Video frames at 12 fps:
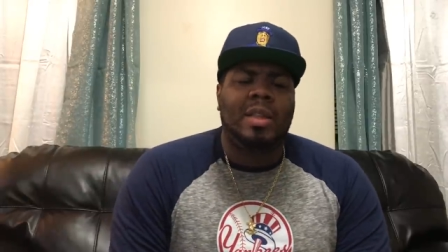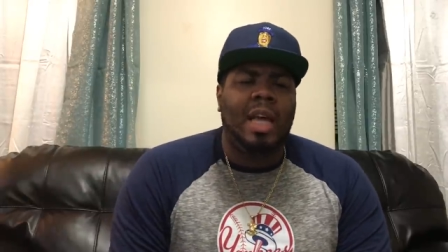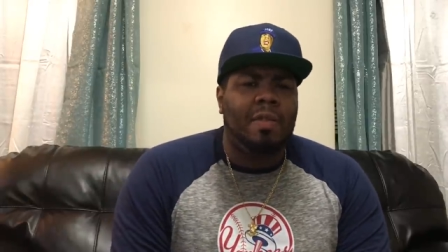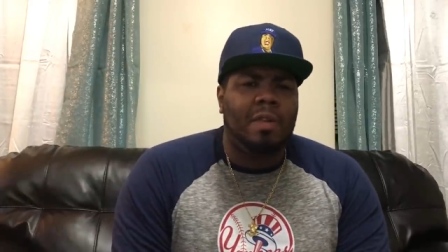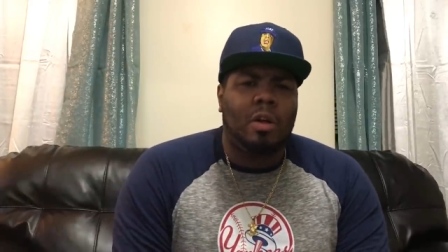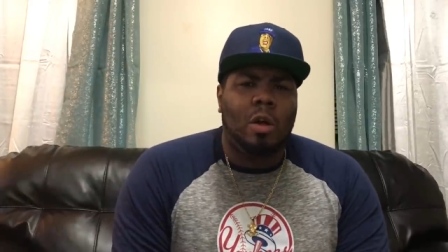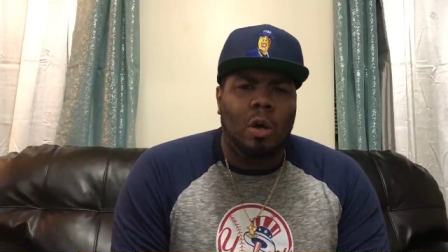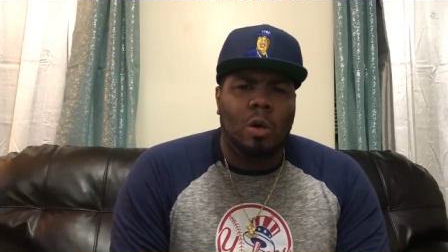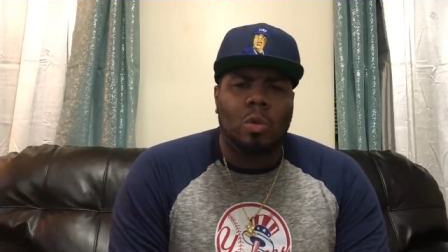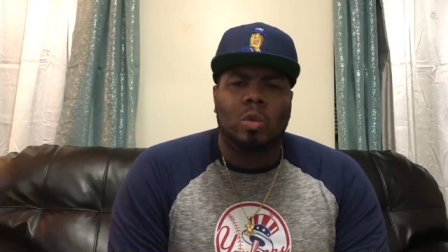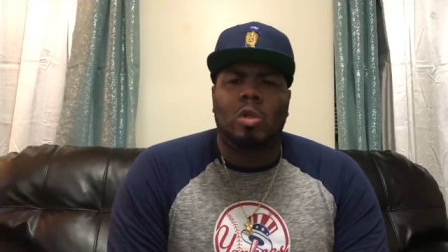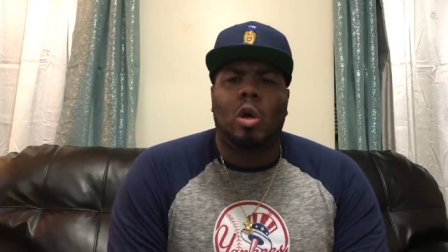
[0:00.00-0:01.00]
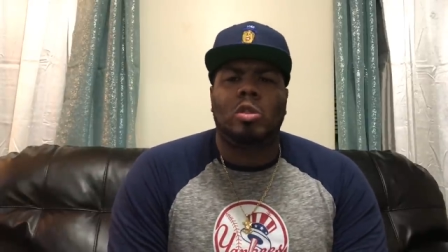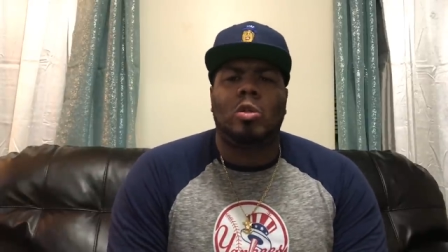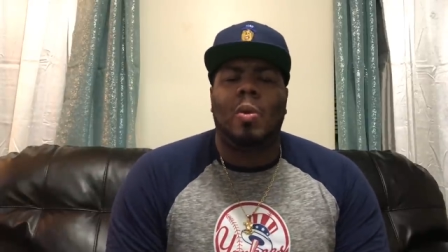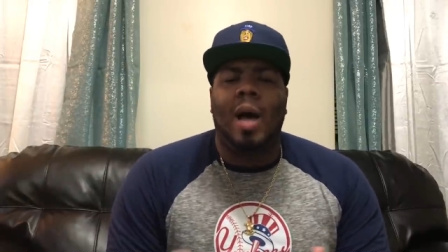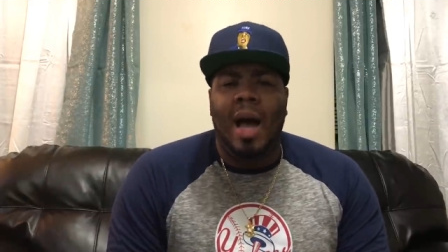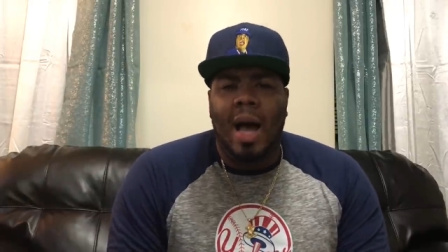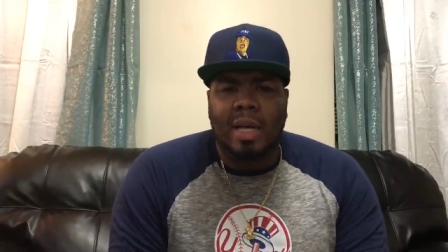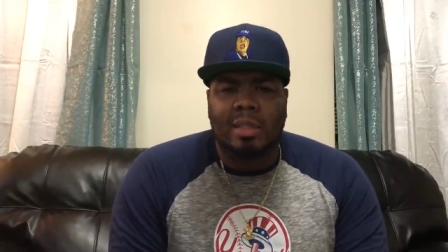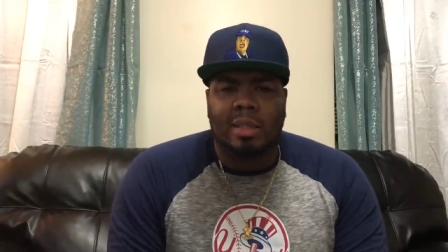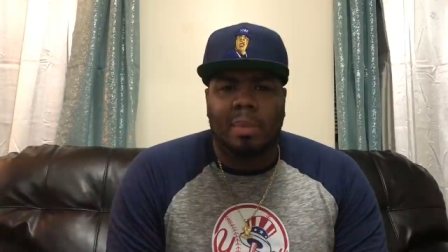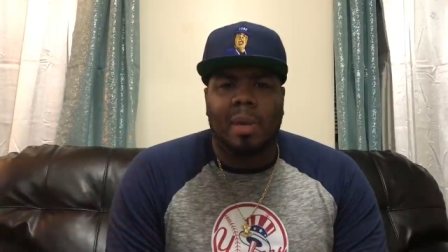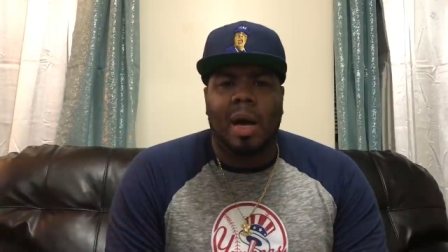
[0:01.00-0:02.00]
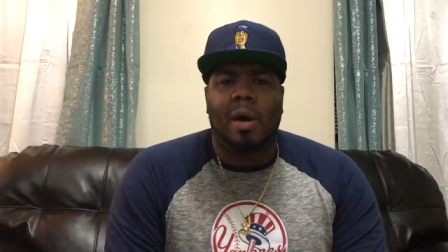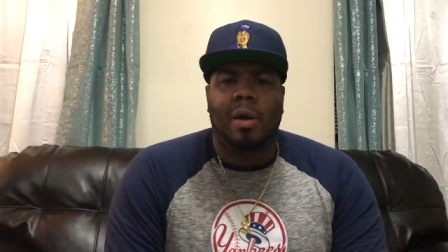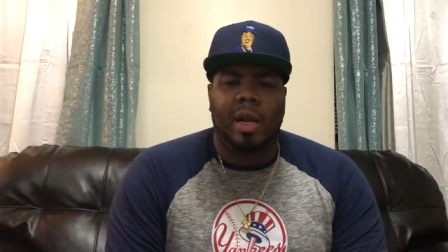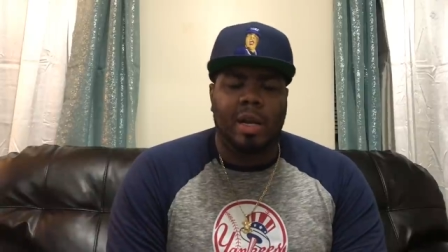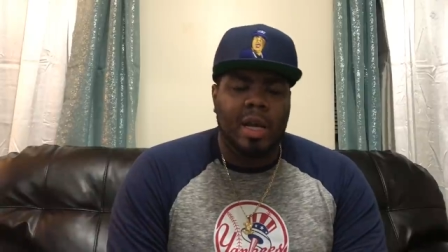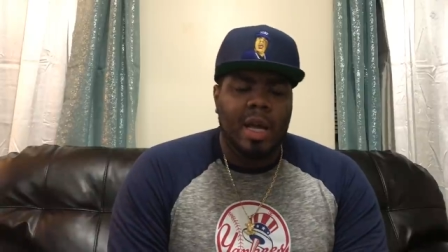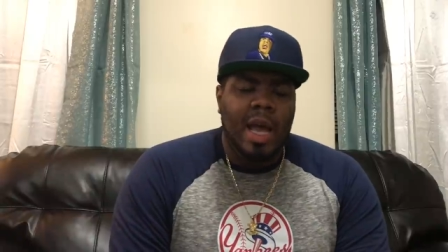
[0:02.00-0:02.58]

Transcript: David Cone was also asked about it,